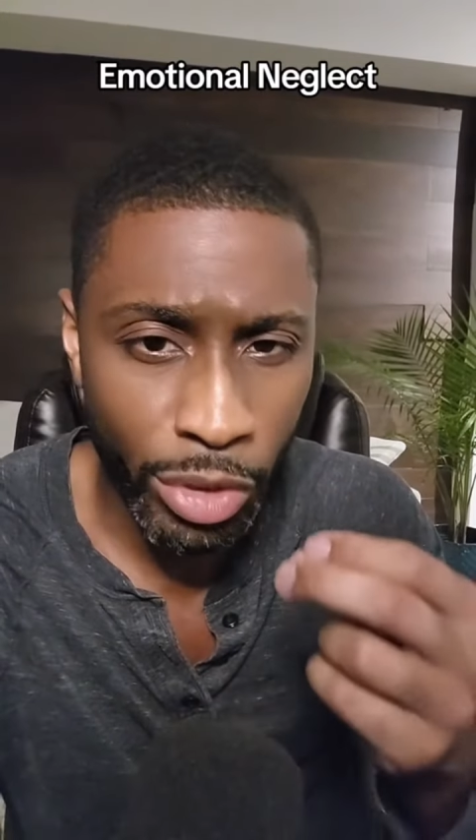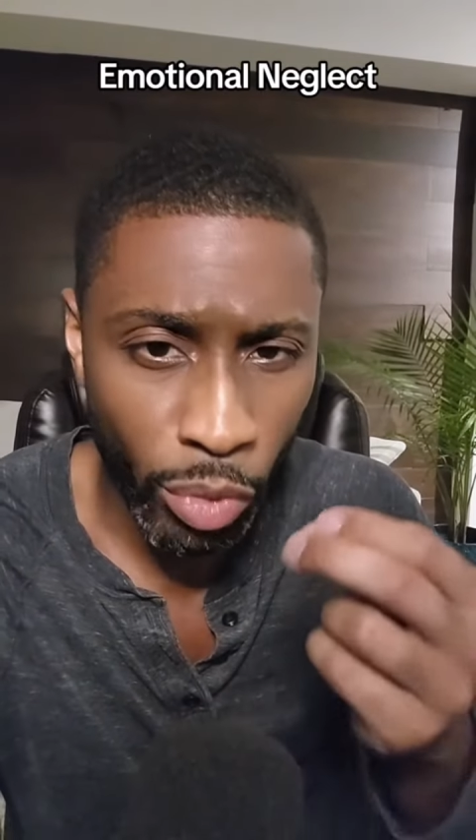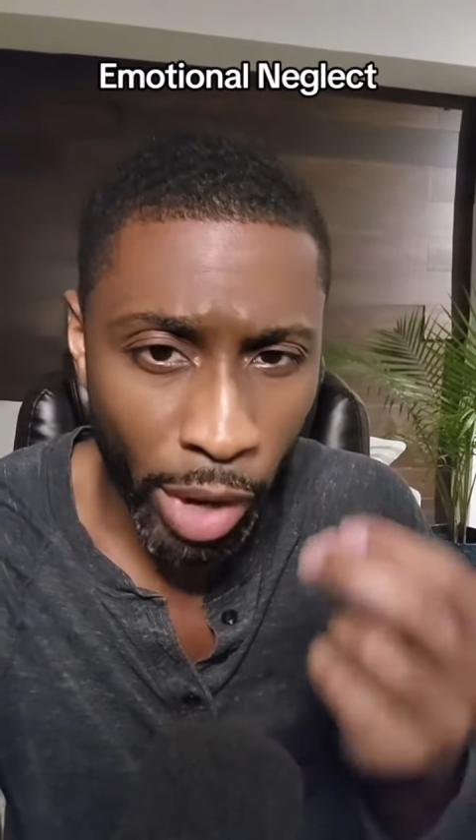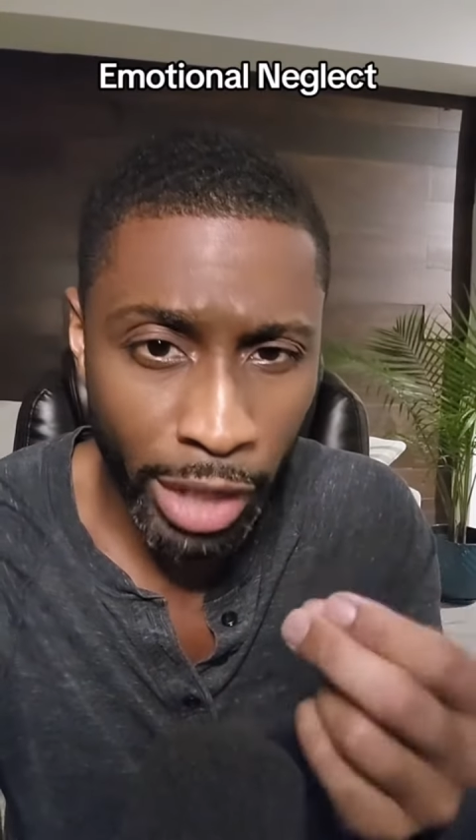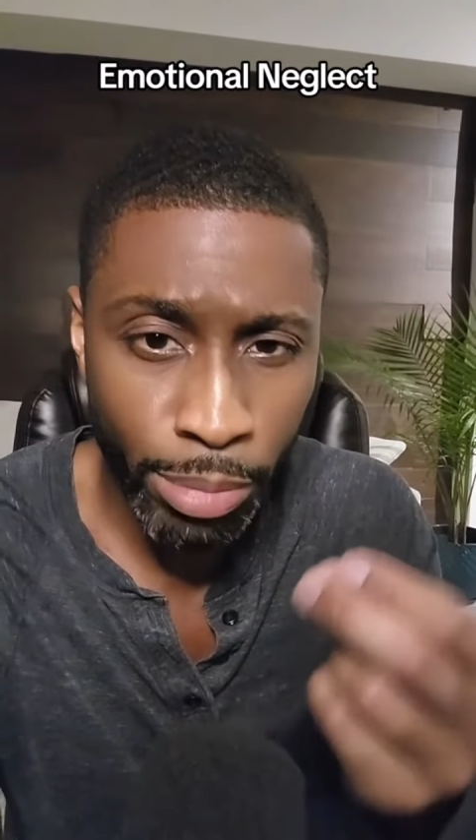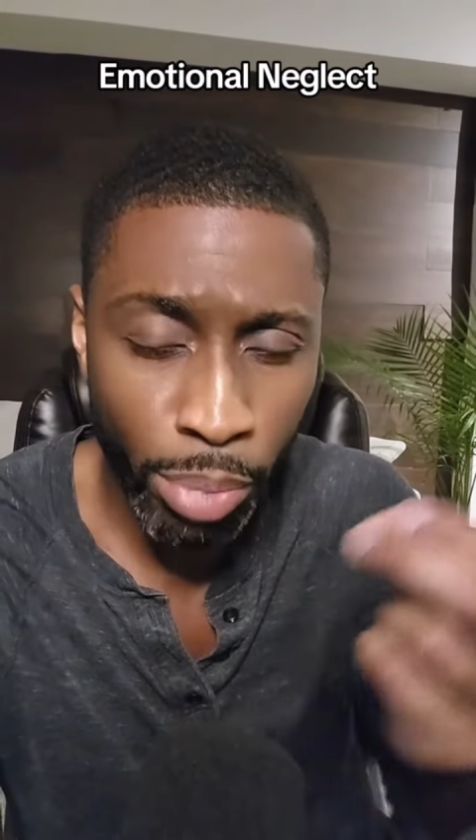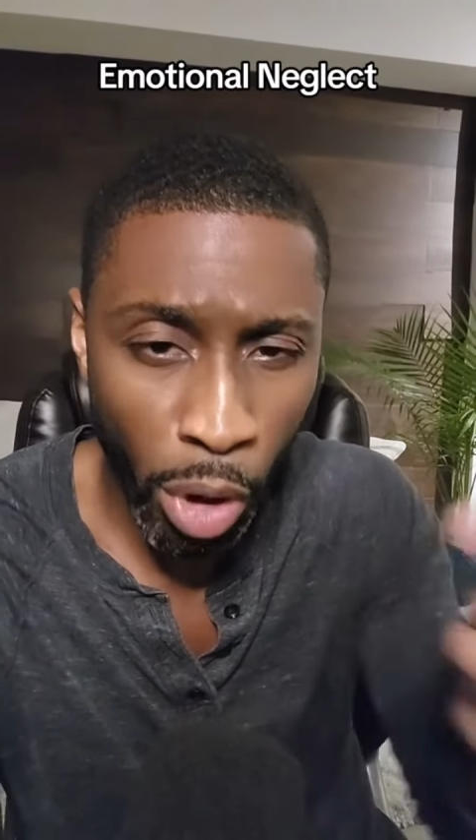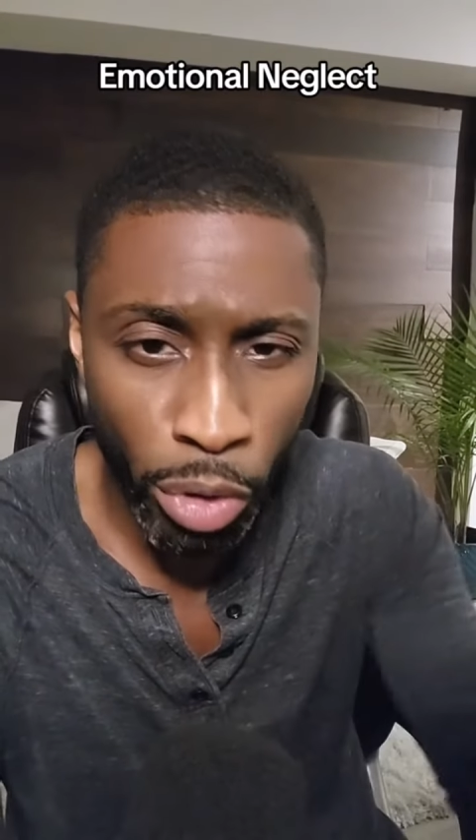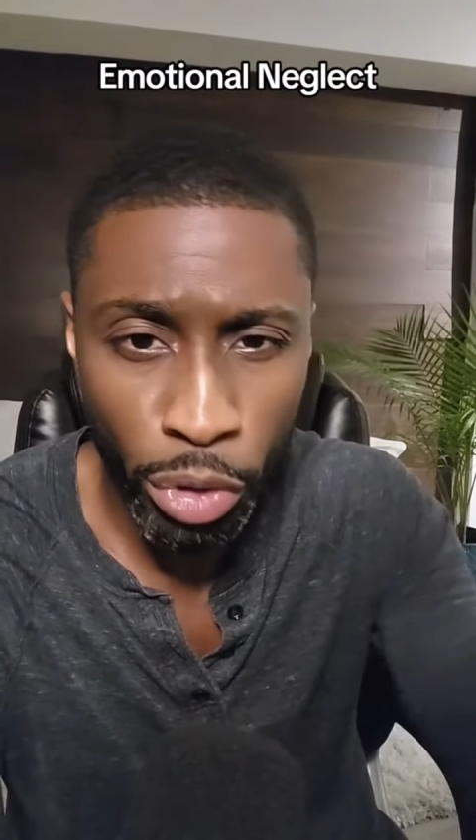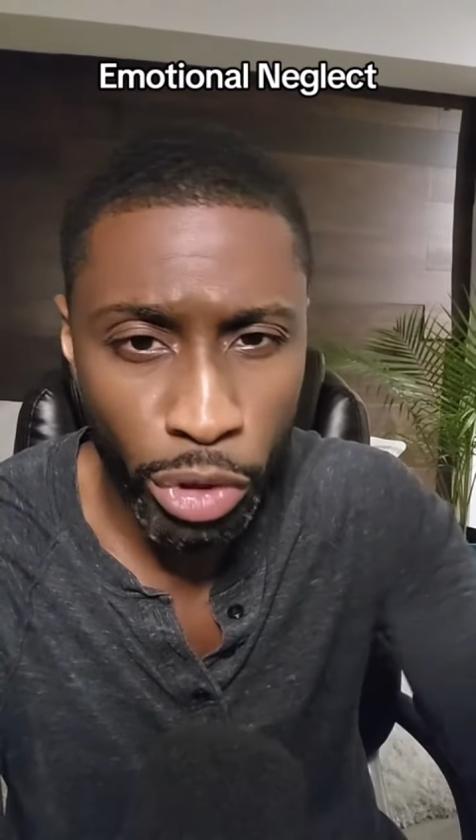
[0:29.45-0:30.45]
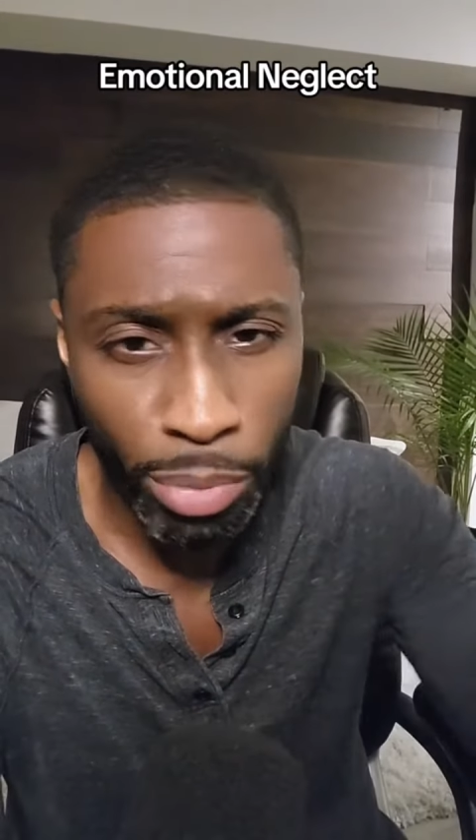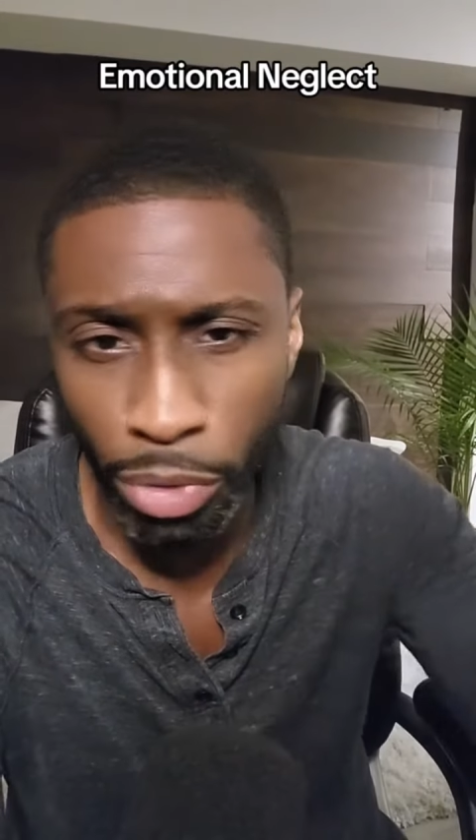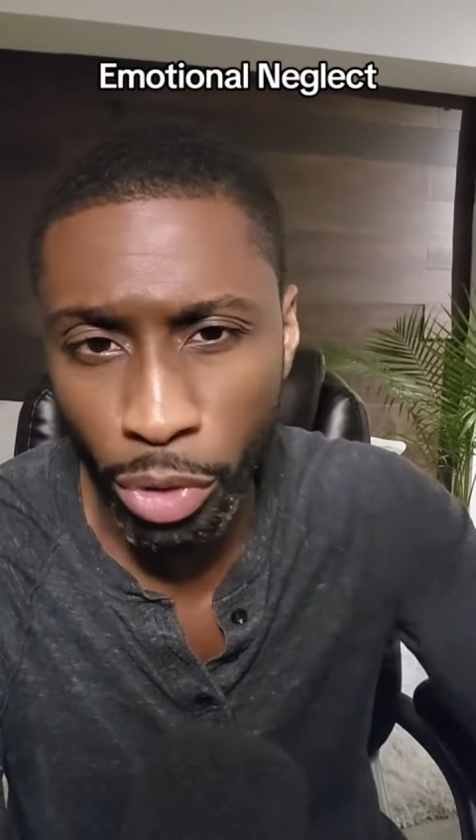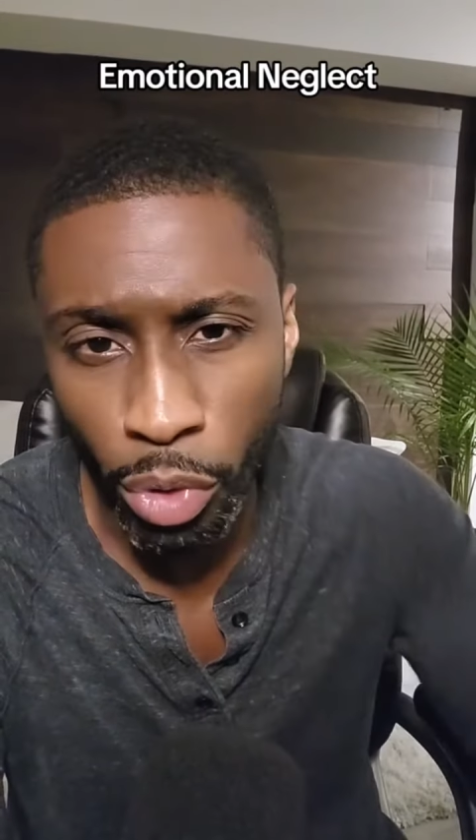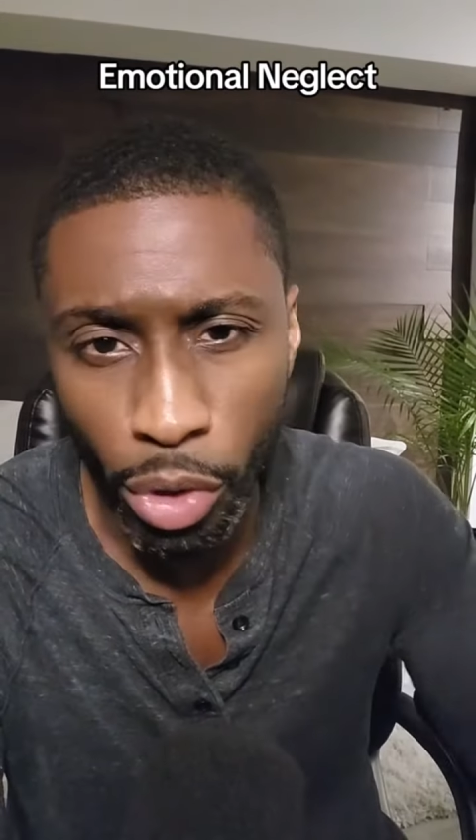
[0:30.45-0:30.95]
direct partnership
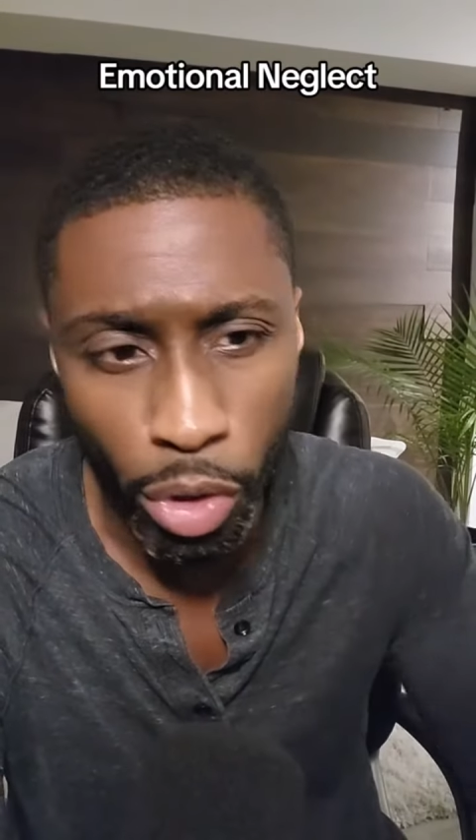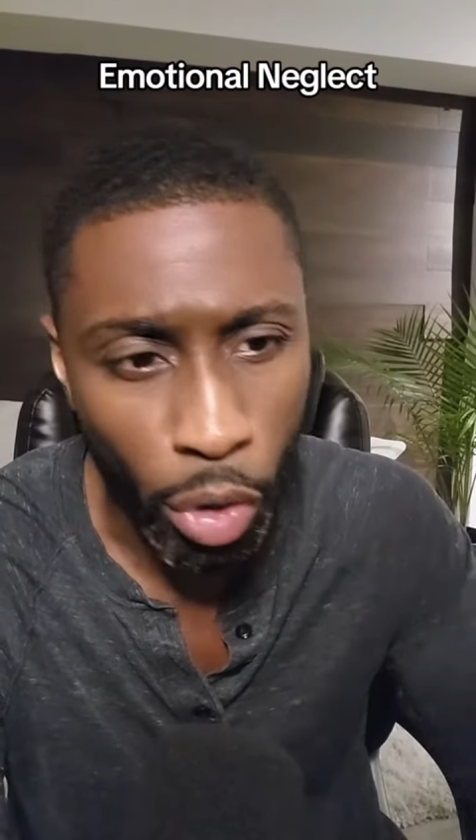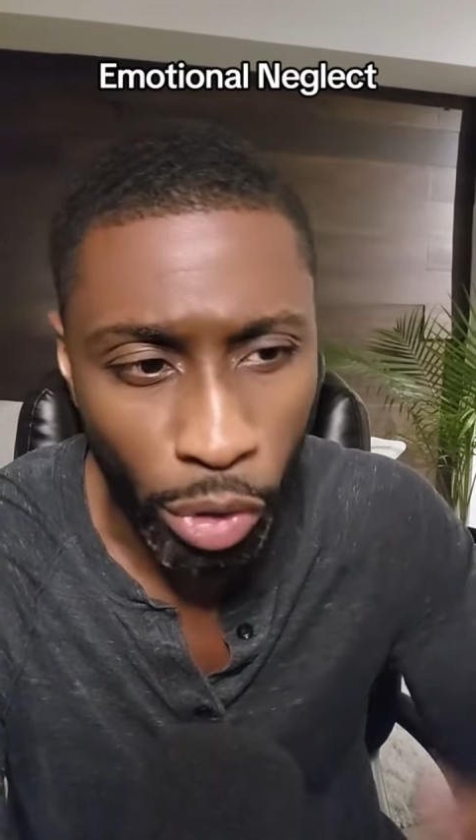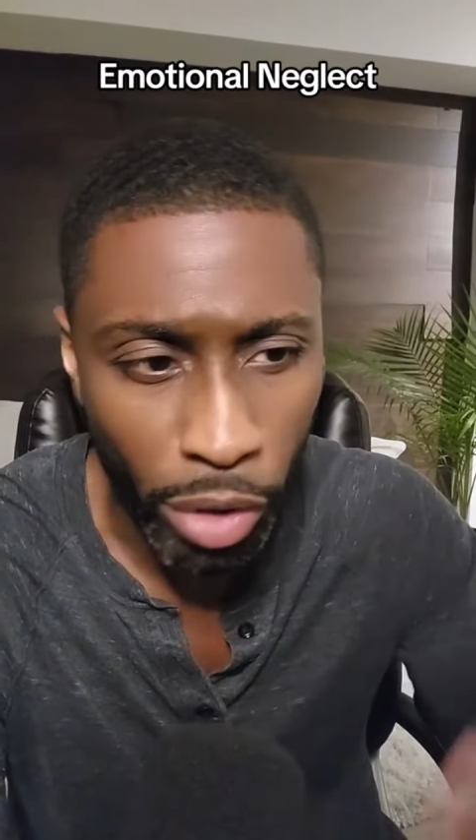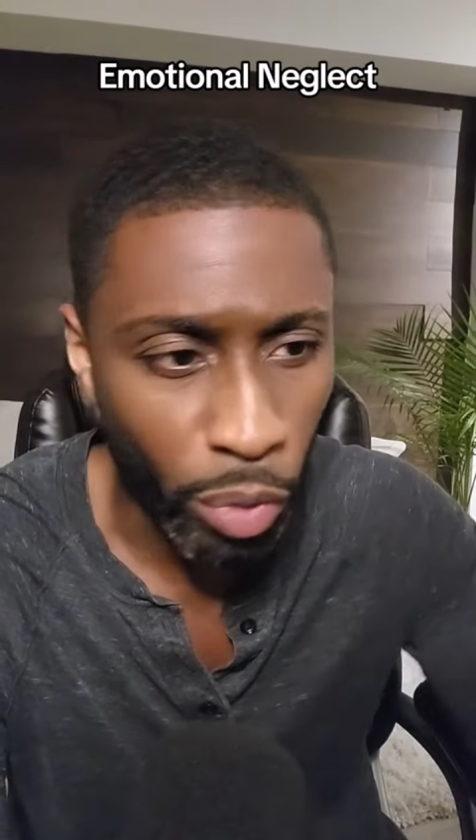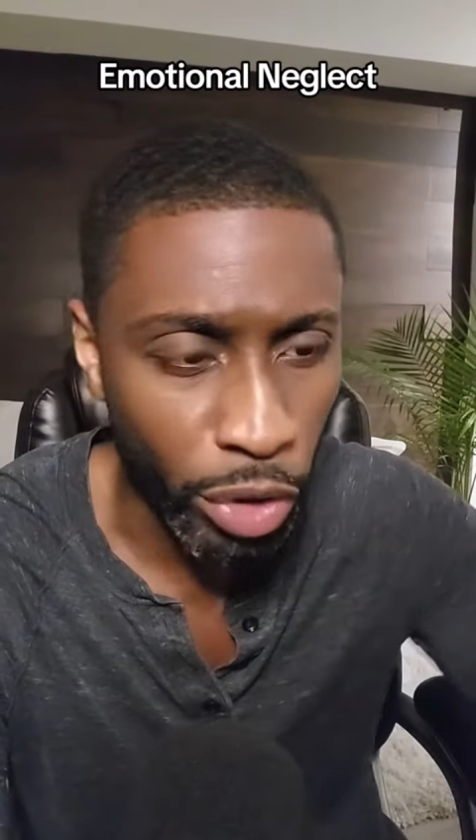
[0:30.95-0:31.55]
with Coca-Cola,